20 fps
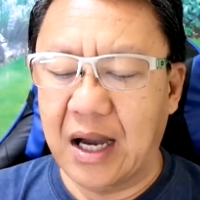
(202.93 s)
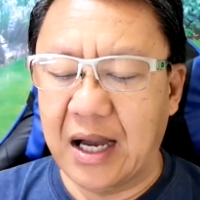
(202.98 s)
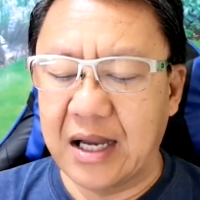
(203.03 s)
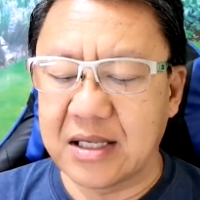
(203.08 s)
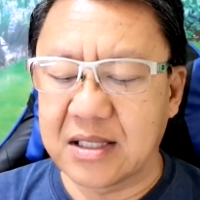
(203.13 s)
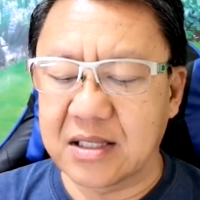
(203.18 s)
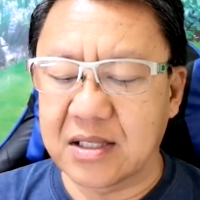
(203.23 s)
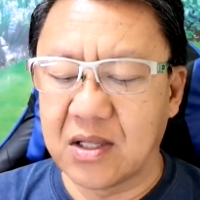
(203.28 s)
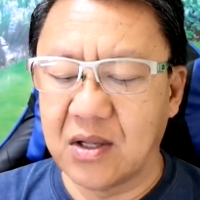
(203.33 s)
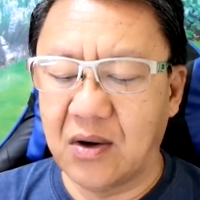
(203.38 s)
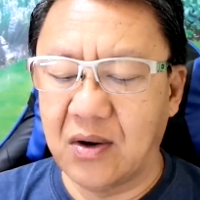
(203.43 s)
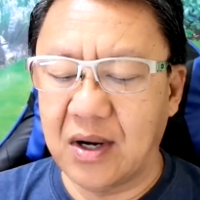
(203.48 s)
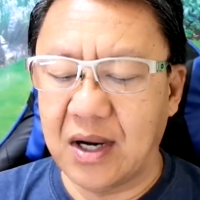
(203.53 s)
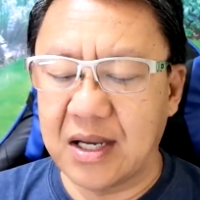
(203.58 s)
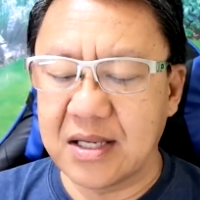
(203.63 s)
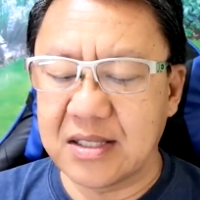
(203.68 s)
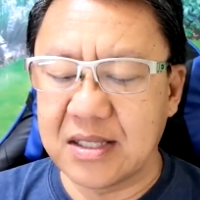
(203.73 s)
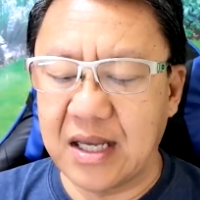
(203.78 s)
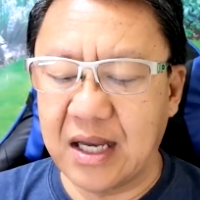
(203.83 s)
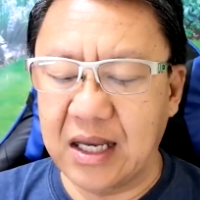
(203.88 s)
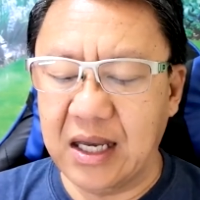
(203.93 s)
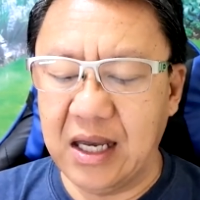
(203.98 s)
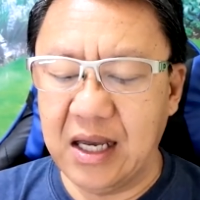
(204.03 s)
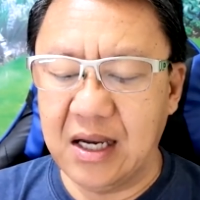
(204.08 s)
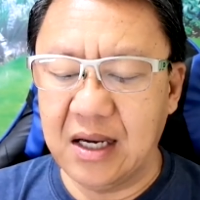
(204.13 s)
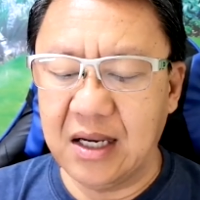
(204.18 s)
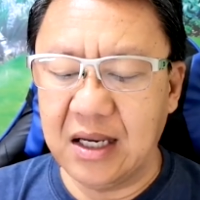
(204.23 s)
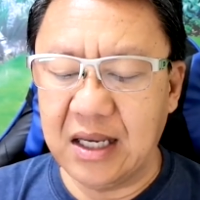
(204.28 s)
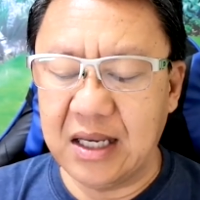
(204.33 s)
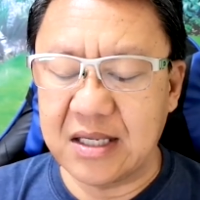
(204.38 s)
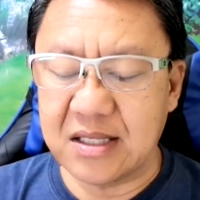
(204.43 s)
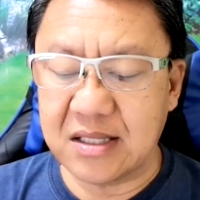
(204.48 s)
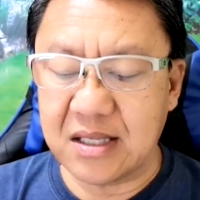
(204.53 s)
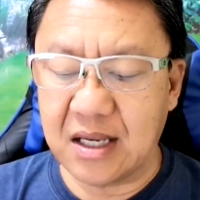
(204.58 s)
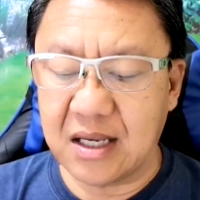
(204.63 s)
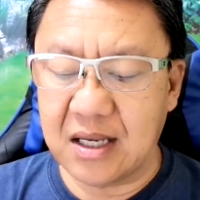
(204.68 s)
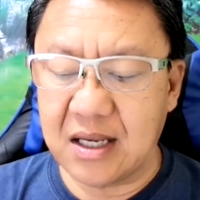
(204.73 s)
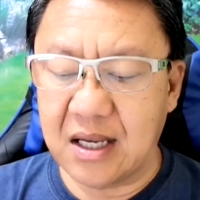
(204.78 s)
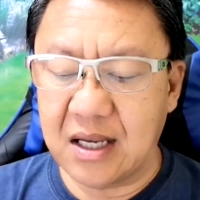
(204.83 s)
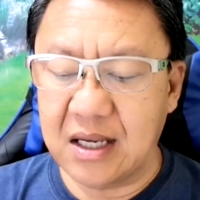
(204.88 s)
as long as the heir
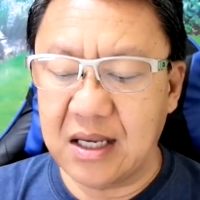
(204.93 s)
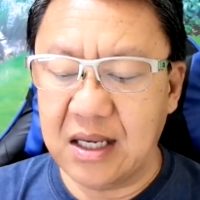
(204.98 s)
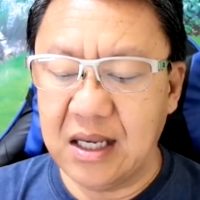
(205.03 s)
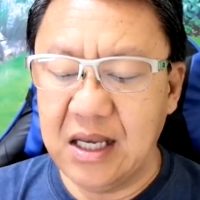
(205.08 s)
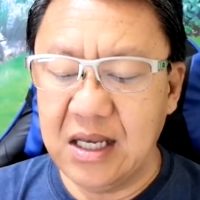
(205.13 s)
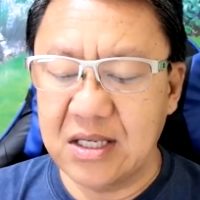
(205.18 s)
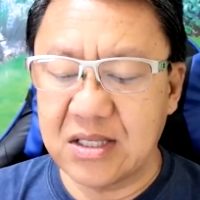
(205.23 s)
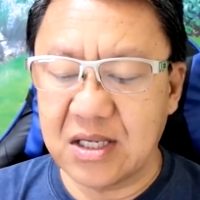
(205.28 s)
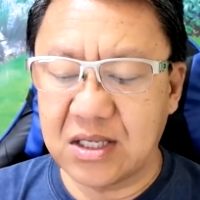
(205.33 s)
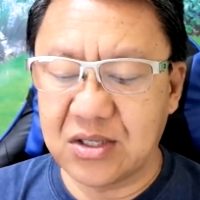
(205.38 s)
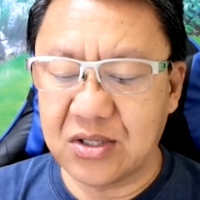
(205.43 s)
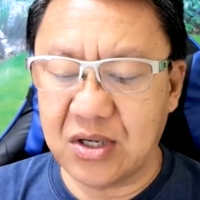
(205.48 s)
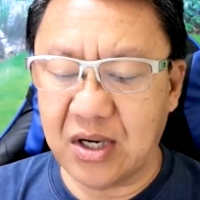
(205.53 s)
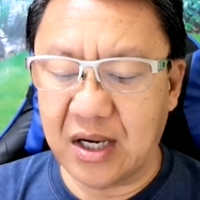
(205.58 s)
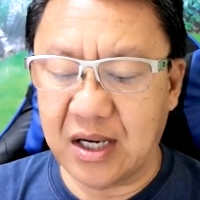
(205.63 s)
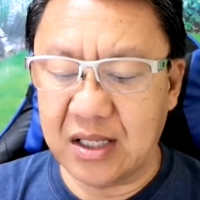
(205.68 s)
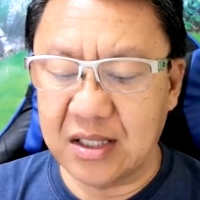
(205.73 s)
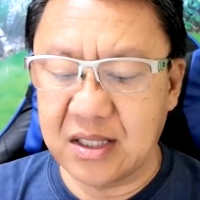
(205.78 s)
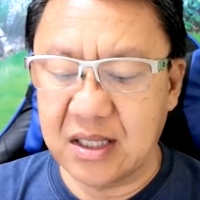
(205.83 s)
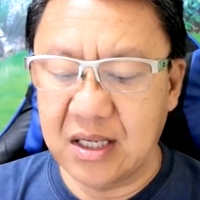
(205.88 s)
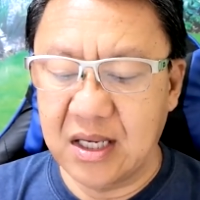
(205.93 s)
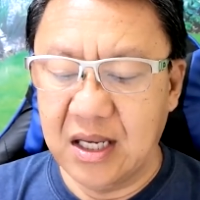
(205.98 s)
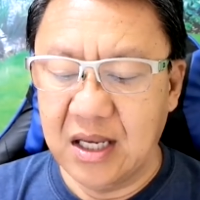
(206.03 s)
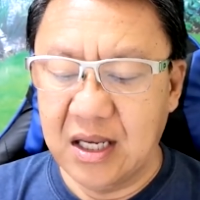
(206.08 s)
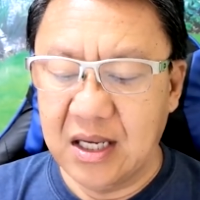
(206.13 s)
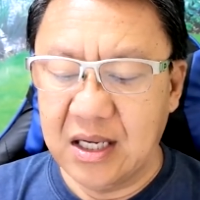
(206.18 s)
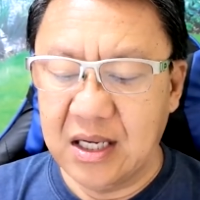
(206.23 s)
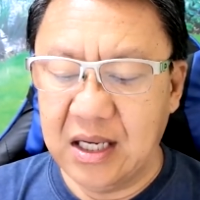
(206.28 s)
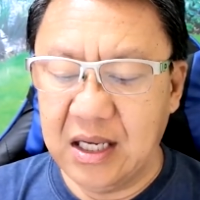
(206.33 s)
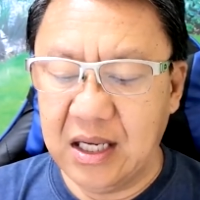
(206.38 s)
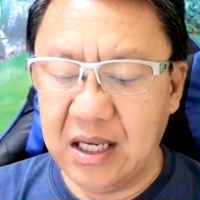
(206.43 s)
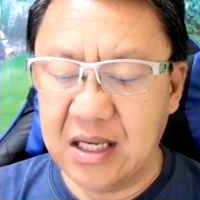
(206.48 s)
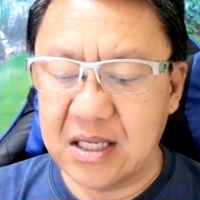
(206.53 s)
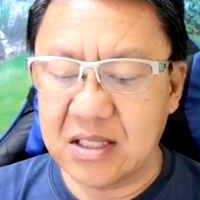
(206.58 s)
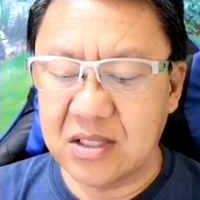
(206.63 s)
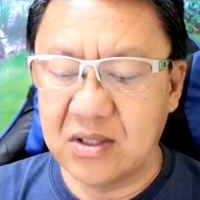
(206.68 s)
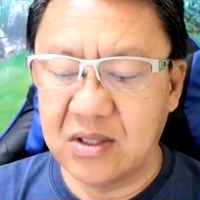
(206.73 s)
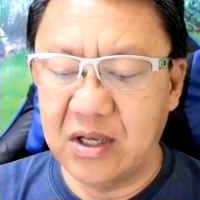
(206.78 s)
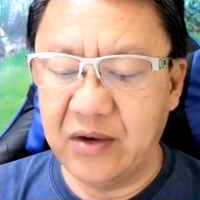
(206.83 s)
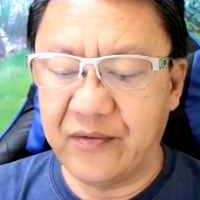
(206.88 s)
is a child, he
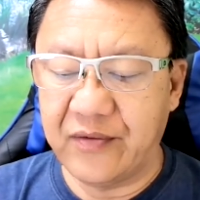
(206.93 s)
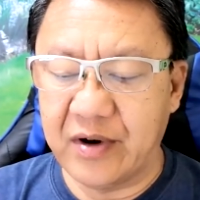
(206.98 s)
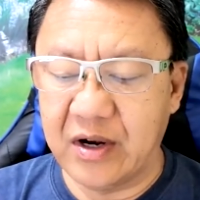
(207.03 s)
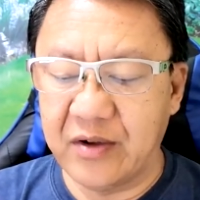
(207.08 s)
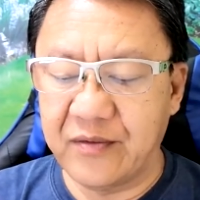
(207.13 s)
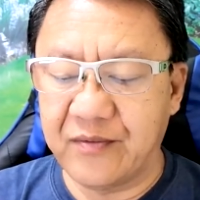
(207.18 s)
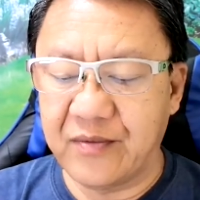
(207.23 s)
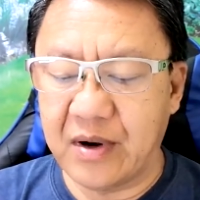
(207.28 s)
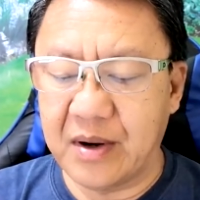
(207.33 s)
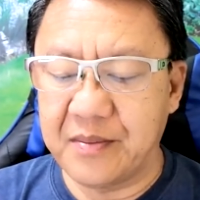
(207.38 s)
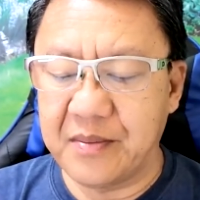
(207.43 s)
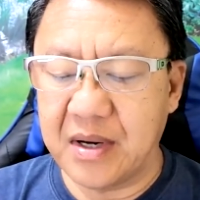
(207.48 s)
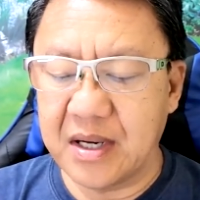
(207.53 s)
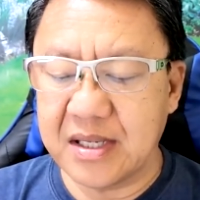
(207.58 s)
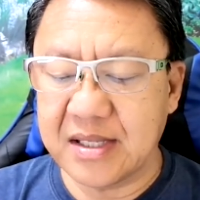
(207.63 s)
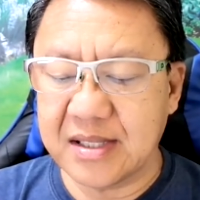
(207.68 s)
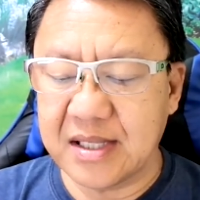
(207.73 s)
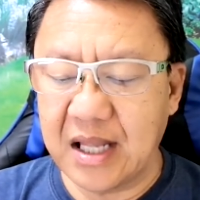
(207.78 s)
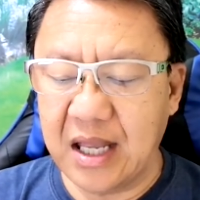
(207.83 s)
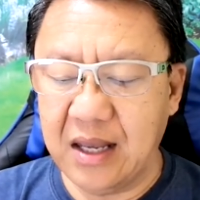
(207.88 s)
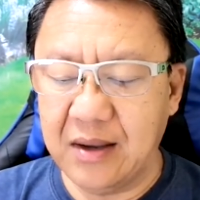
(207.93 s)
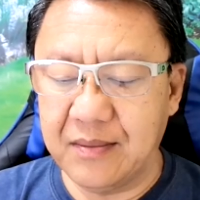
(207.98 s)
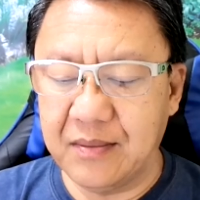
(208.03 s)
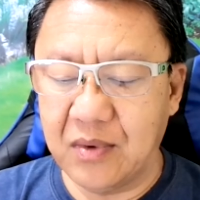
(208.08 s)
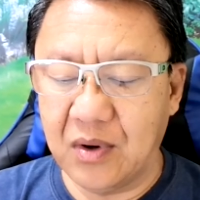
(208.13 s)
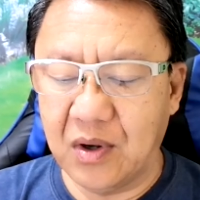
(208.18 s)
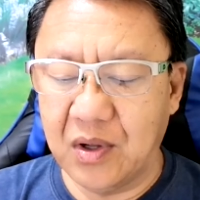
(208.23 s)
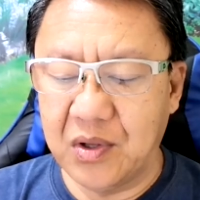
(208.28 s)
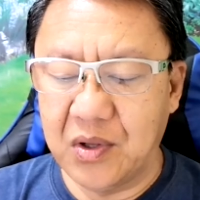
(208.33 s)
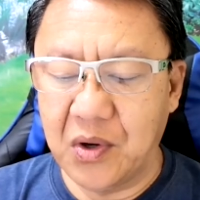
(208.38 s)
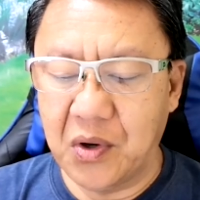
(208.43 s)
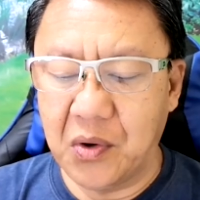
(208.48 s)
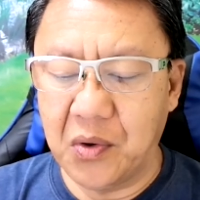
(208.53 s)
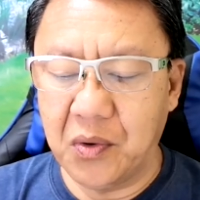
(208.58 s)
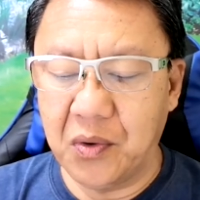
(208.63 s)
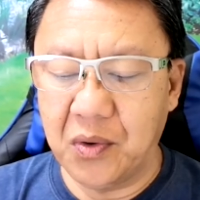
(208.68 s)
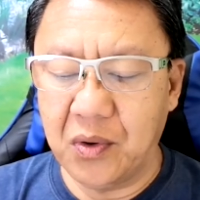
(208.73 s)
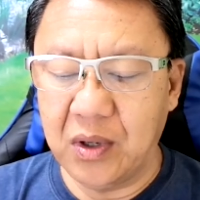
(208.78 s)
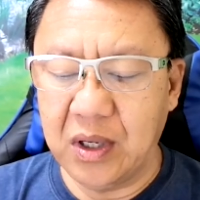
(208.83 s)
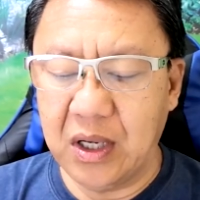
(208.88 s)
is no different from a slave.
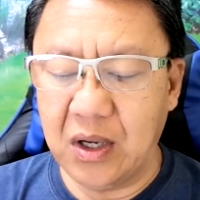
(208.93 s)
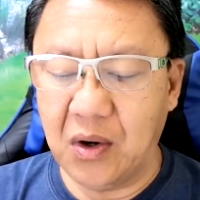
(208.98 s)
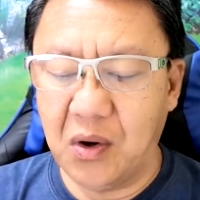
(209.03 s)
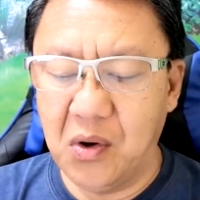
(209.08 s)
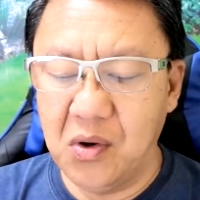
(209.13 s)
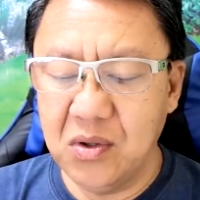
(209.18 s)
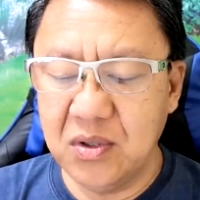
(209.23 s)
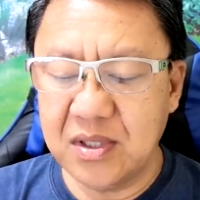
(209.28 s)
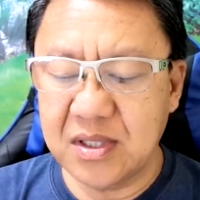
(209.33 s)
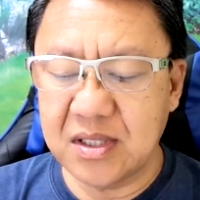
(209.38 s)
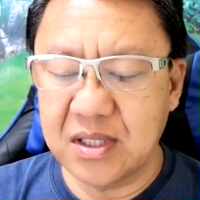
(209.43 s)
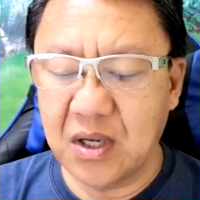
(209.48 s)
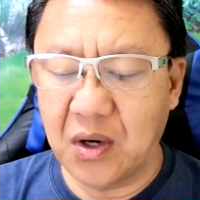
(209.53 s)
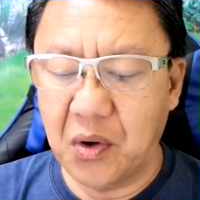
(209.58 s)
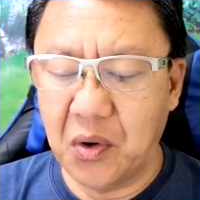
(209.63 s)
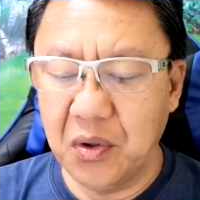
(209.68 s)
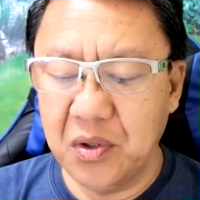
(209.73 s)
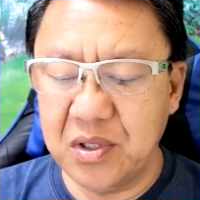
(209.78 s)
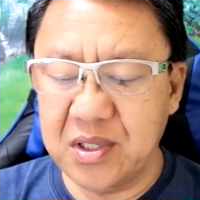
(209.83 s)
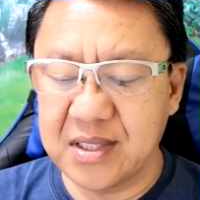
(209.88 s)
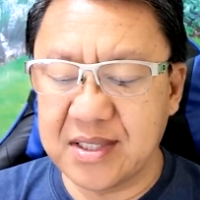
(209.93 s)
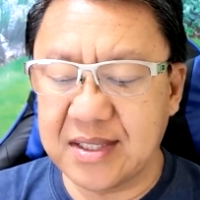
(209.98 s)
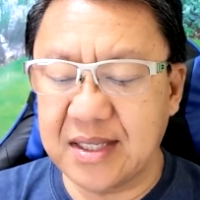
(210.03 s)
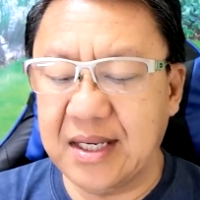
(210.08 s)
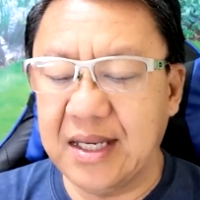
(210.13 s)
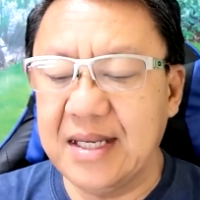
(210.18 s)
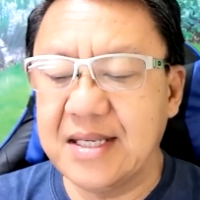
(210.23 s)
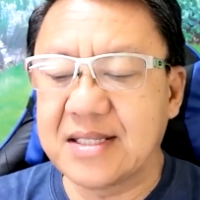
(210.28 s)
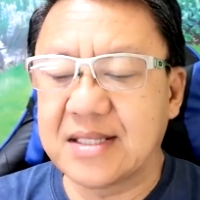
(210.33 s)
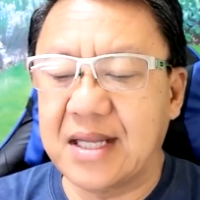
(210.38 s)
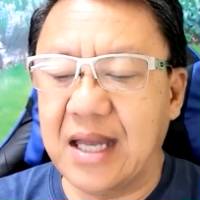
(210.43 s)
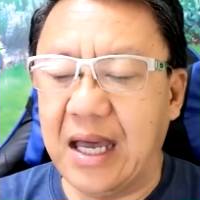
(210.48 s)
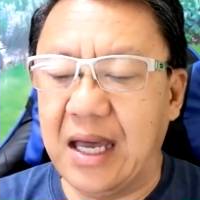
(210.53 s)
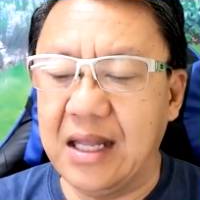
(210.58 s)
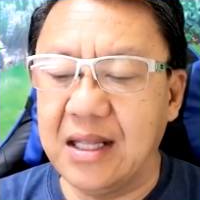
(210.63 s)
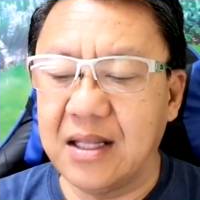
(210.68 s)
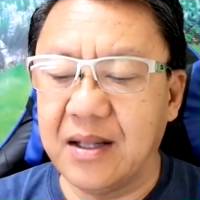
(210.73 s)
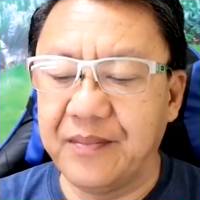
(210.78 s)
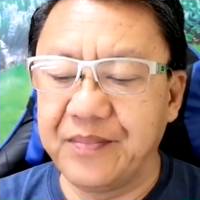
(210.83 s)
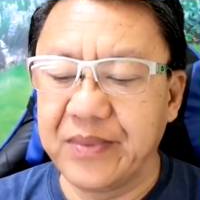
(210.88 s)
Although he owns the whole
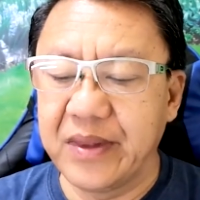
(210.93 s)
estate,